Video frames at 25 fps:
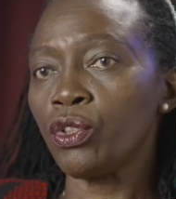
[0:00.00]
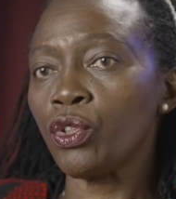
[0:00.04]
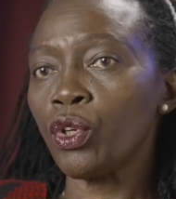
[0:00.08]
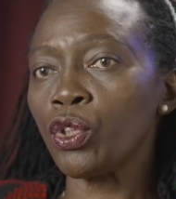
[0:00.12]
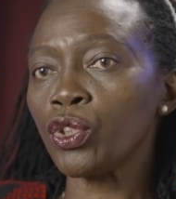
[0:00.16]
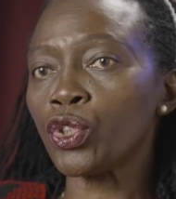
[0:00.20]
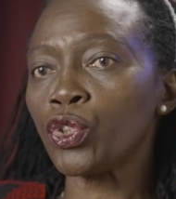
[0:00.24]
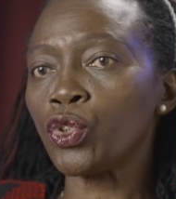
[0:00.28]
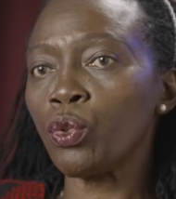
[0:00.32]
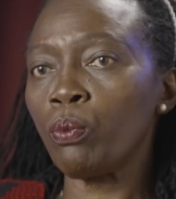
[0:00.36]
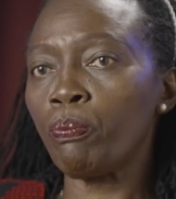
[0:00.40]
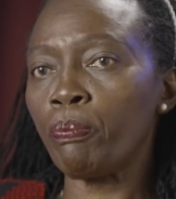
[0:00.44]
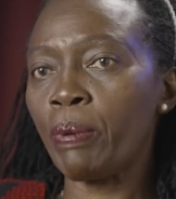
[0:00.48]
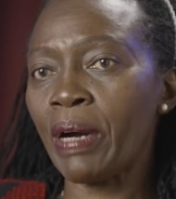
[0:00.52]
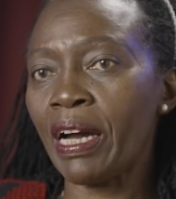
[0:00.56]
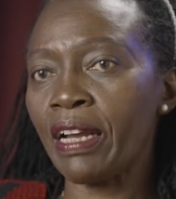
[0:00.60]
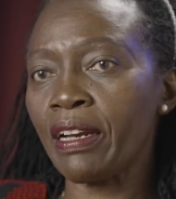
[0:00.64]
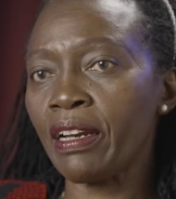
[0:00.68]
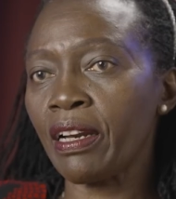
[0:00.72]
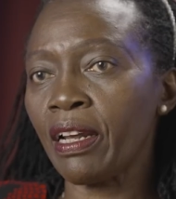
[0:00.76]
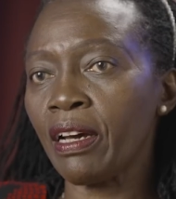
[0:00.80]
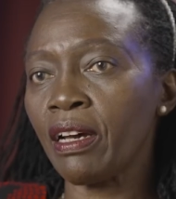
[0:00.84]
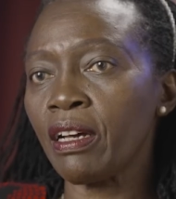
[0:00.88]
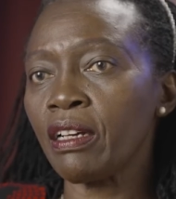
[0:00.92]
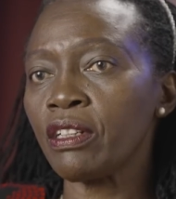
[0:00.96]
not to
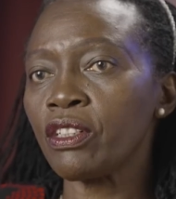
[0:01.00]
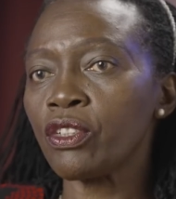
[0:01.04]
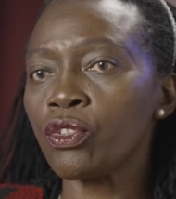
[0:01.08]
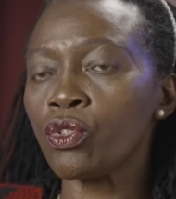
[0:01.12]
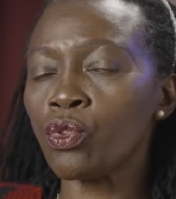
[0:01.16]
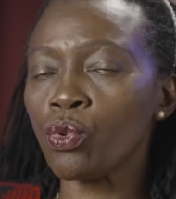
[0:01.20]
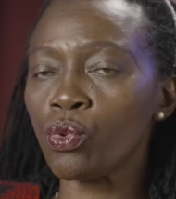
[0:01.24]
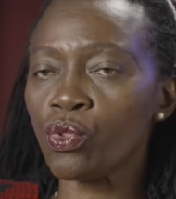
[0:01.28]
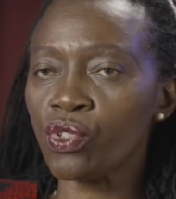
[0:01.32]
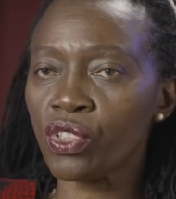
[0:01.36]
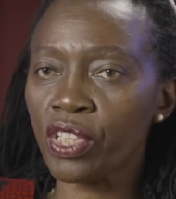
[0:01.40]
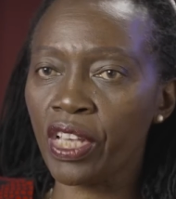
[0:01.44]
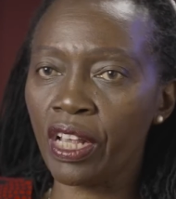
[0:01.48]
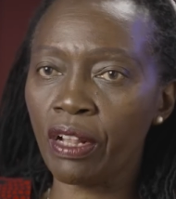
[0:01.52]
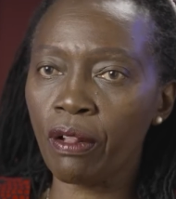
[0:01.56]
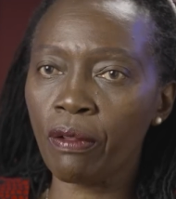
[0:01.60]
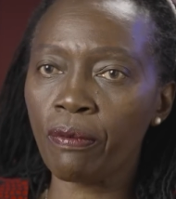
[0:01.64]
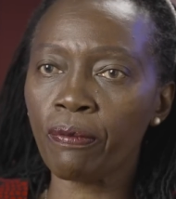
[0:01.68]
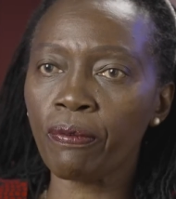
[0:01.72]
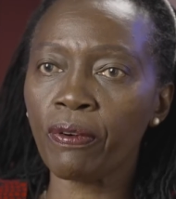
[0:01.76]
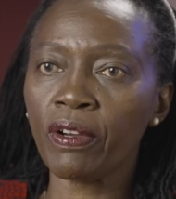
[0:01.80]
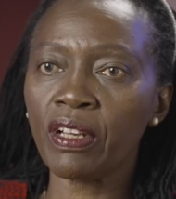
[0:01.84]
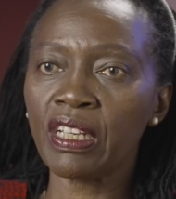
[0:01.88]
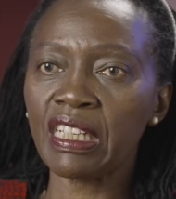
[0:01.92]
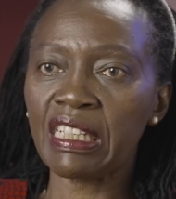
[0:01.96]
pander to
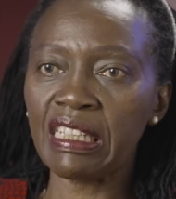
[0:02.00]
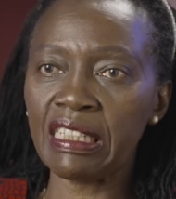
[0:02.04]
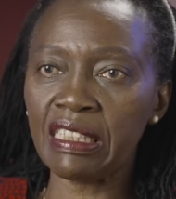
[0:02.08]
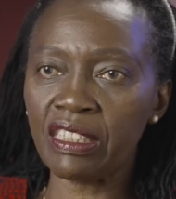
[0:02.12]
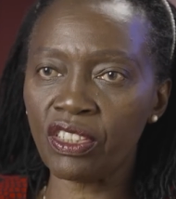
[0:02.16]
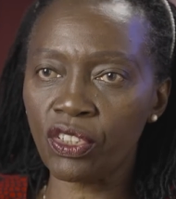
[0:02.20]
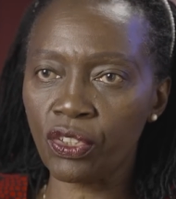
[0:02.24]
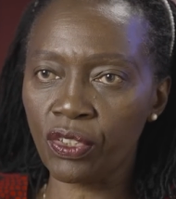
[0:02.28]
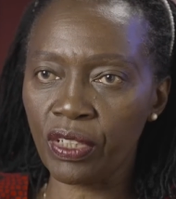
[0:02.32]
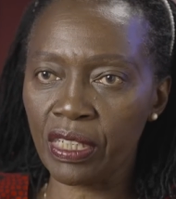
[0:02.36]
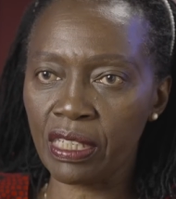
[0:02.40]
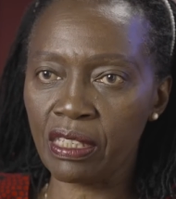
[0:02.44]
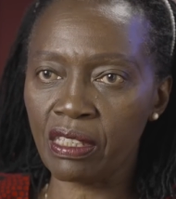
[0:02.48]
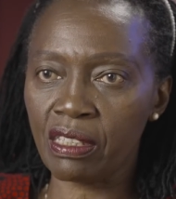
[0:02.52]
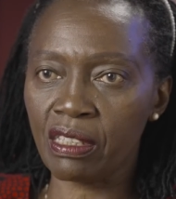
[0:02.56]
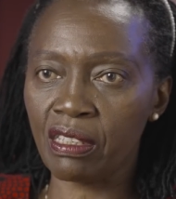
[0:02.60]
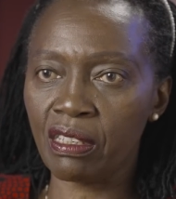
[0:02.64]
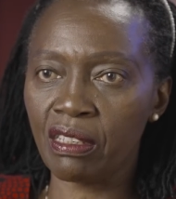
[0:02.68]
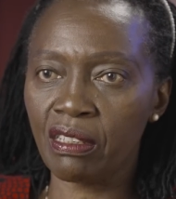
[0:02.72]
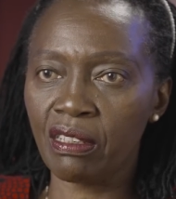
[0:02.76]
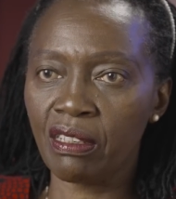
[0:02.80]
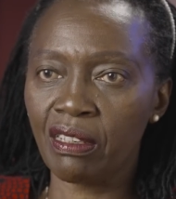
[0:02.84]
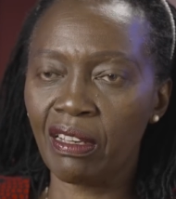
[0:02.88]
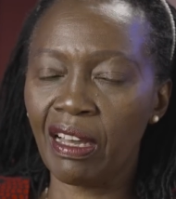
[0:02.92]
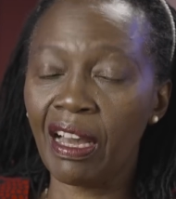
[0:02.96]
self-interest,
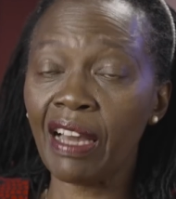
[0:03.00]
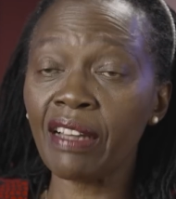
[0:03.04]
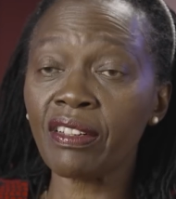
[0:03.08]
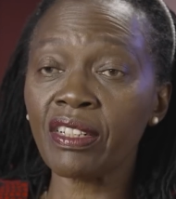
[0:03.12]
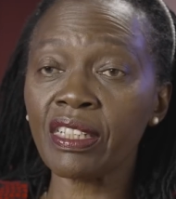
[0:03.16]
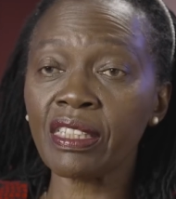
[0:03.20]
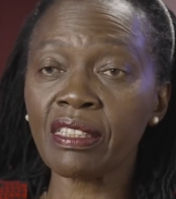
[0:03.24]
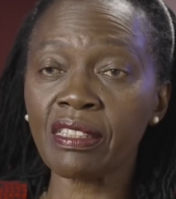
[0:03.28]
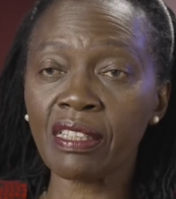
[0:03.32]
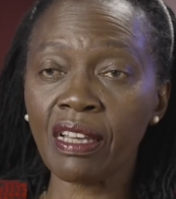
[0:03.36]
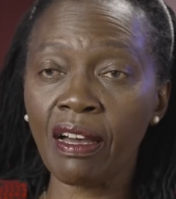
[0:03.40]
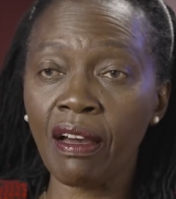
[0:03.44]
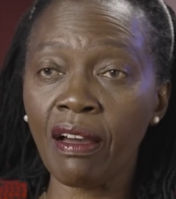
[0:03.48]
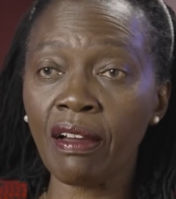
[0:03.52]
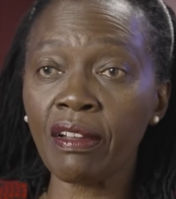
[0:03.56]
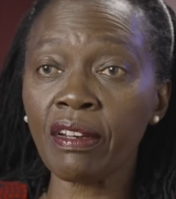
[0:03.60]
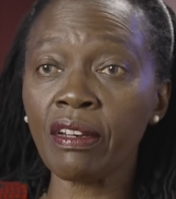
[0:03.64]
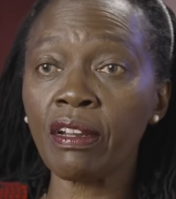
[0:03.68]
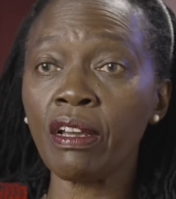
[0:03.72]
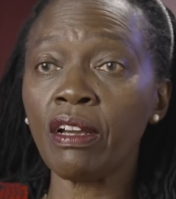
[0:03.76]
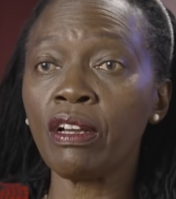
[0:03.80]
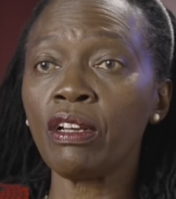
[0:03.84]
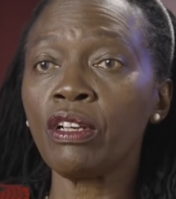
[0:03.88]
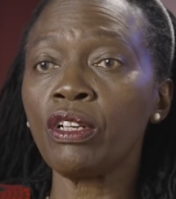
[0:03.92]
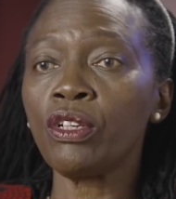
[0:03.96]
a
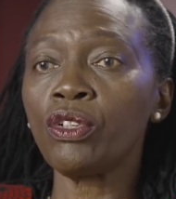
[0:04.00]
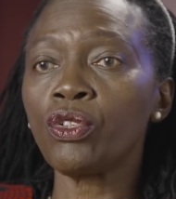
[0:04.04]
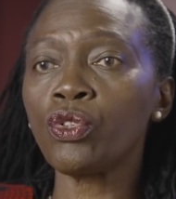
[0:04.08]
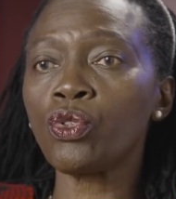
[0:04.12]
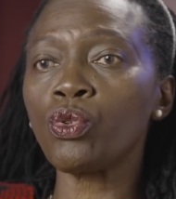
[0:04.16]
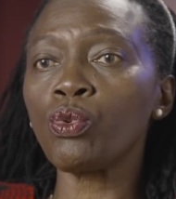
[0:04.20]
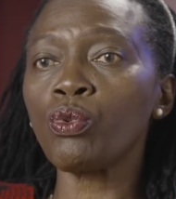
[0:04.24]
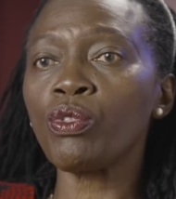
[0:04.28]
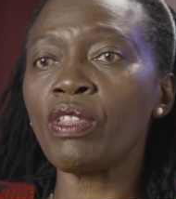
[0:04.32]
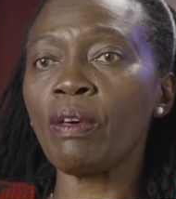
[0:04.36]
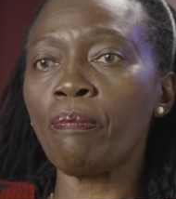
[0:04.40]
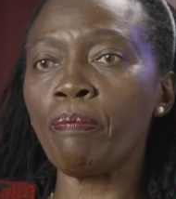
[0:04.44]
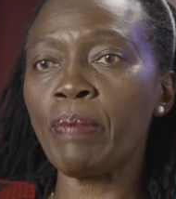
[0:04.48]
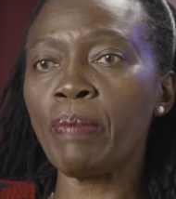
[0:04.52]
return to the